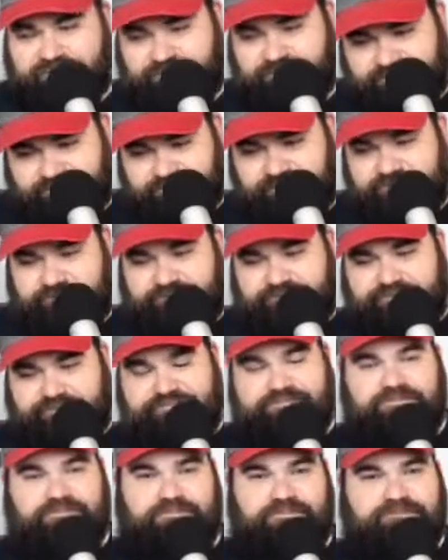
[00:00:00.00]

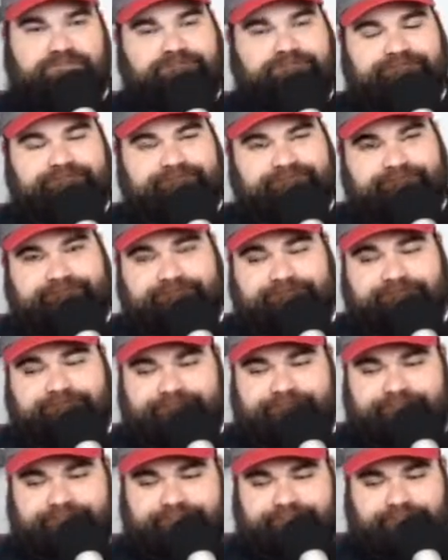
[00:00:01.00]

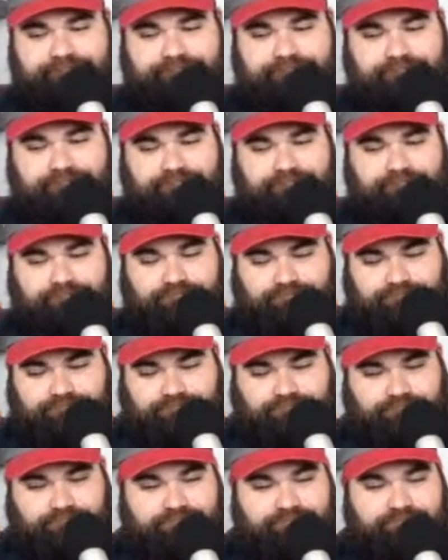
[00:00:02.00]

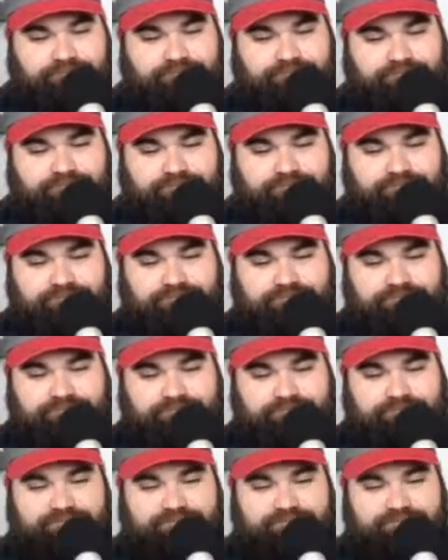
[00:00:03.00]
No words are spoken by the person on screen.